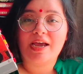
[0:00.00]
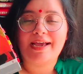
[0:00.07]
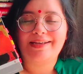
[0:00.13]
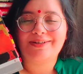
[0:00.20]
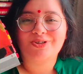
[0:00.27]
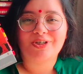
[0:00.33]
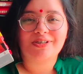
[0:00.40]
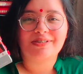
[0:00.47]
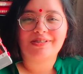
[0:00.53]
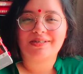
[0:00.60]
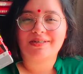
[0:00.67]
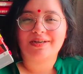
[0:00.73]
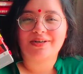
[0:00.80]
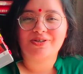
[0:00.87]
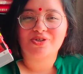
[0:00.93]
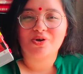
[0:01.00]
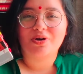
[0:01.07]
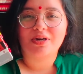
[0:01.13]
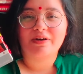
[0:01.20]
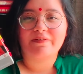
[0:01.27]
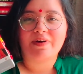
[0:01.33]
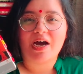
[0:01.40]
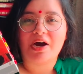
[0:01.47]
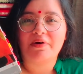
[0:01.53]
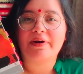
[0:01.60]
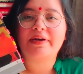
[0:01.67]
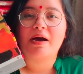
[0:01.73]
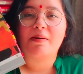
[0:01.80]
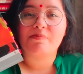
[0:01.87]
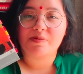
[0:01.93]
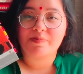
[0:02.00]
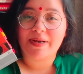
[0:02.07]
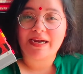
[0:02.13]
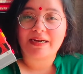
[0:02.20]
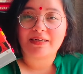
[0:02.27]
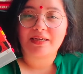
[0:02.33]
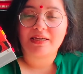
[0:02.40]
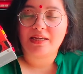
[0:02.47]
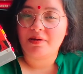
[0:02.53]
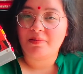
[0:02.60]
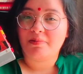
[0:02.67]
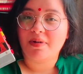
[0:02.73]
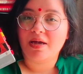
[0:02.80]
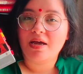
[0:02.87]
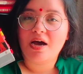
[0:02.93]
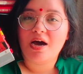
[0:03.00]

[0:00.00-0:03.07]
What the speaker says: and just a story of how it comes back to him.